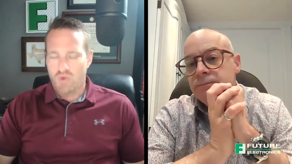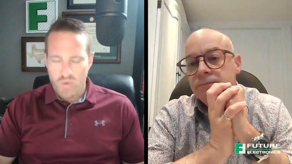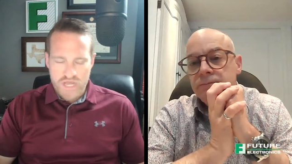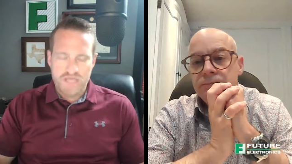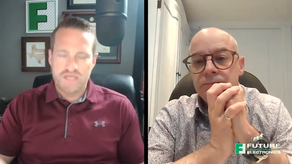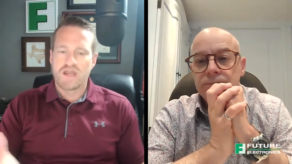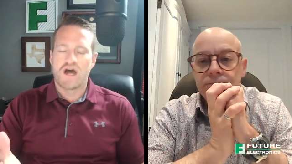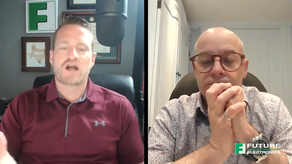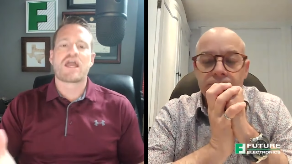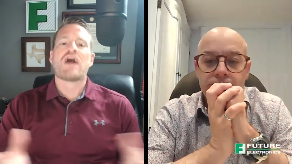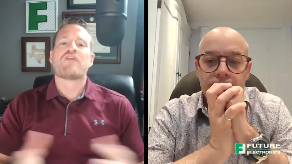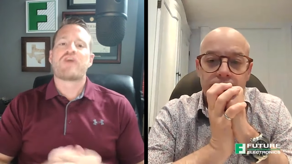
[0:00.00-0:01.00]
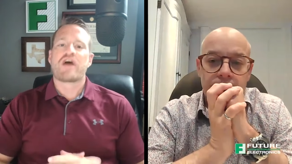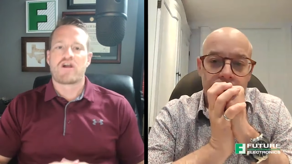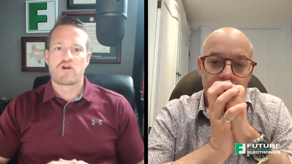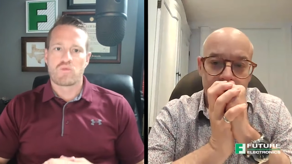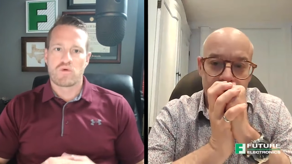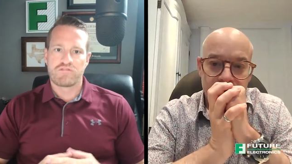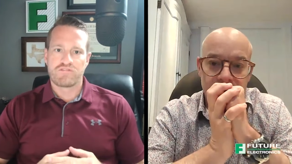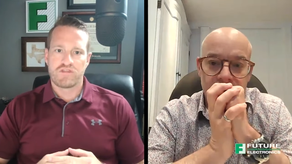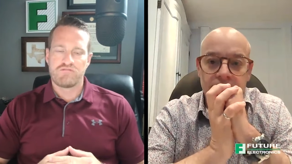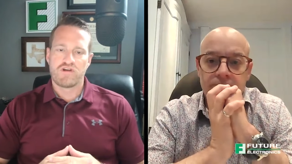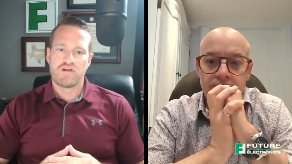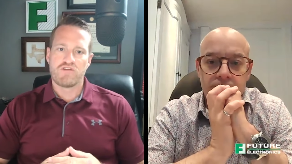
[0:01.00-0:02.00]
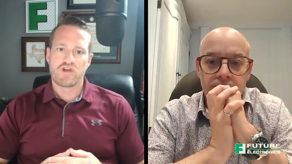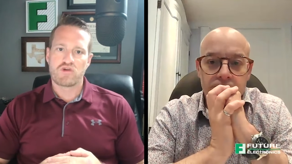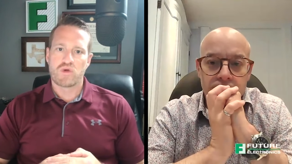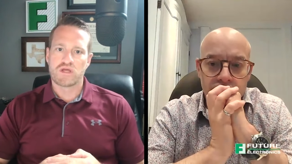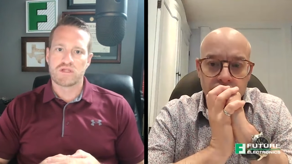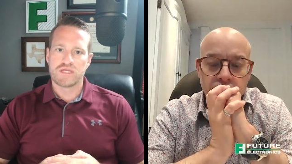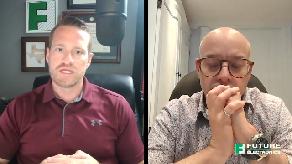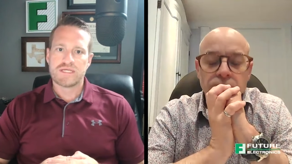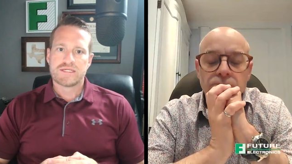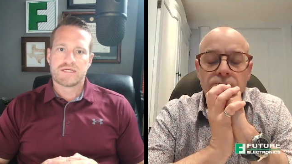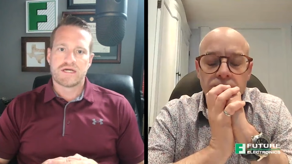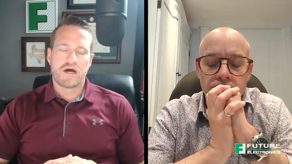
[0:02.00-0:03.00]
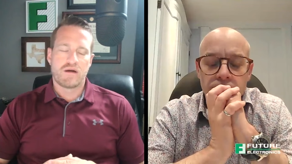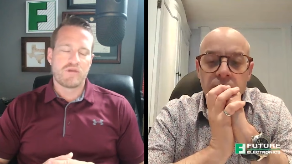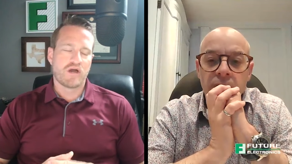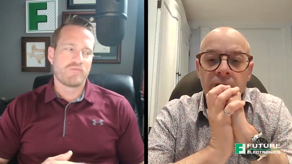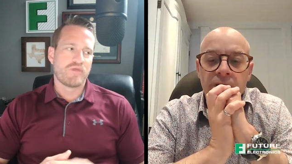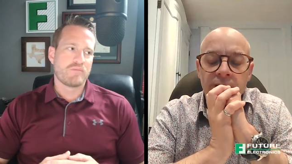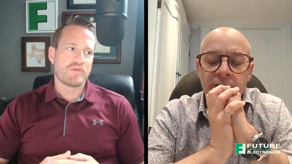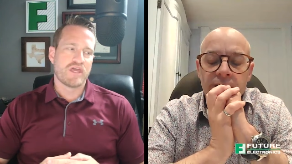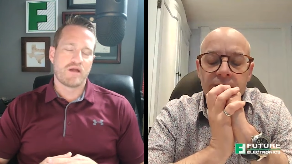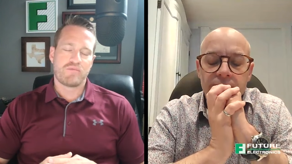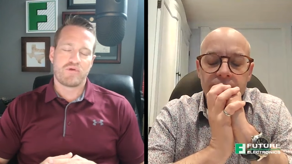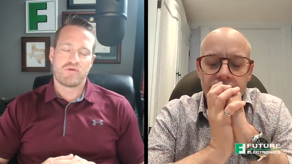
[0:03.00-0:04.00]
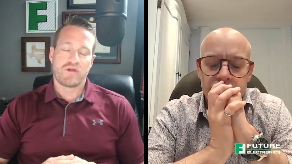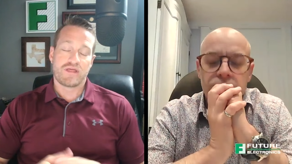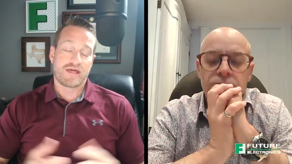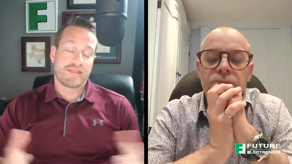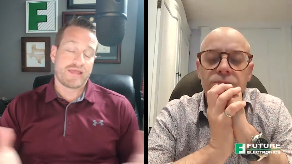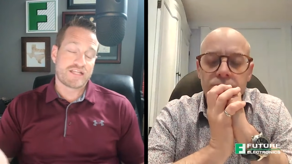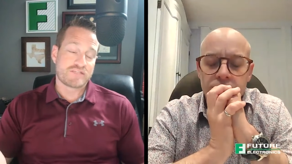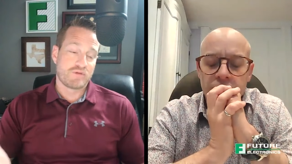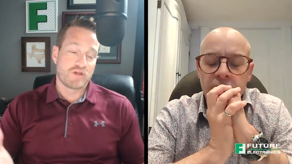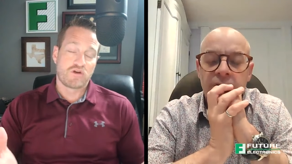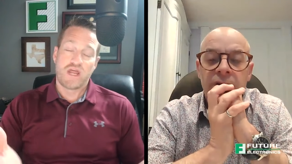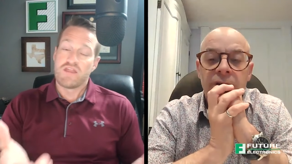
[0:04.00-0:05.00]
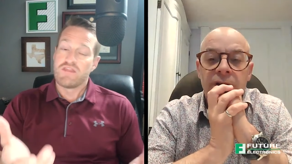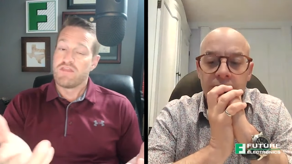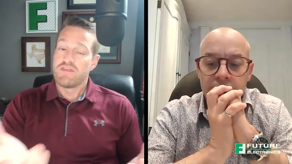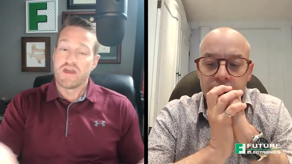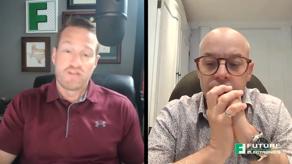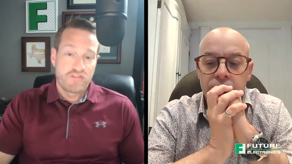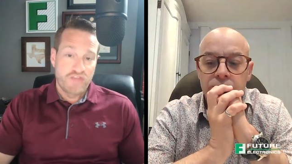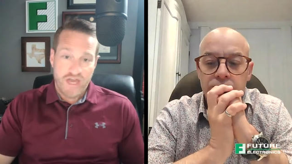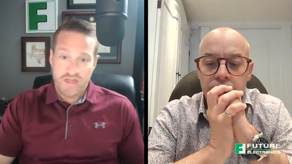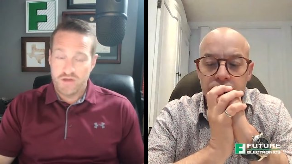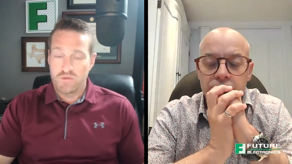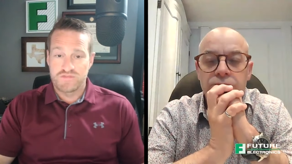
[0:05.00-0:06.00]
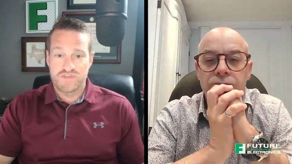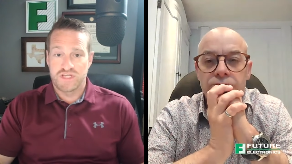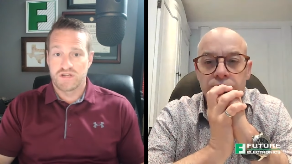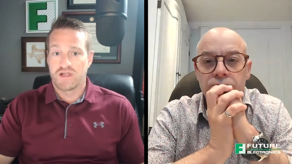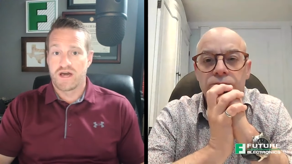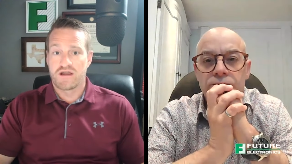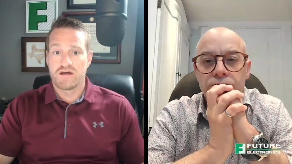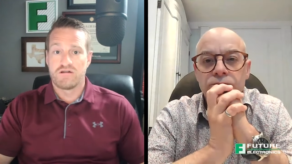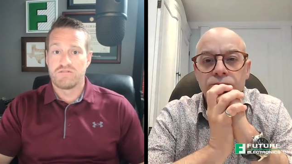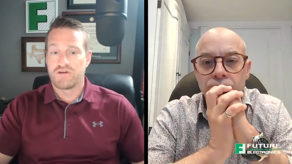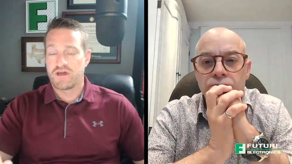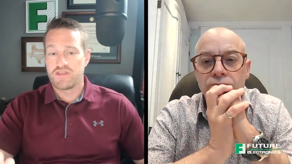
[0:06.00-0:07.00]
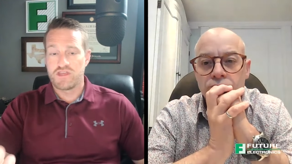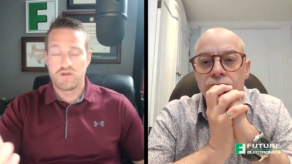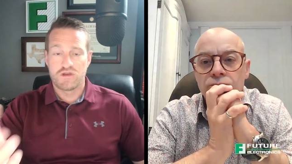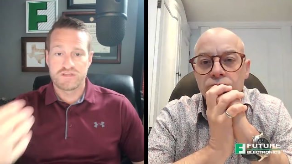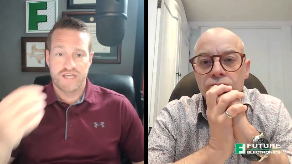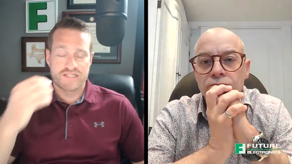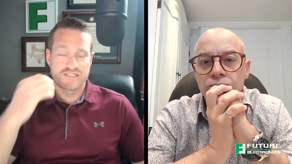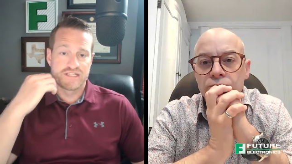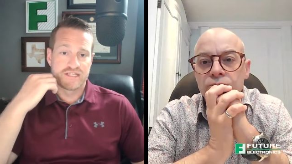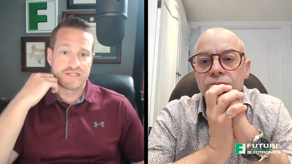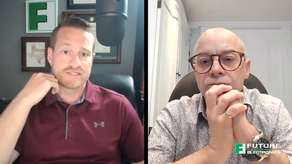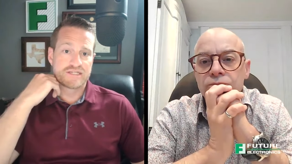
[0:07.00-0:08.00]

Speaker 1: But we can knock out that hardware for them very, very mm-hmm. quickly mm-hmm. um, exactly. and help them get up and running. That, has been great. And then the other thing I think we've seen a lot of, I think you'd attest to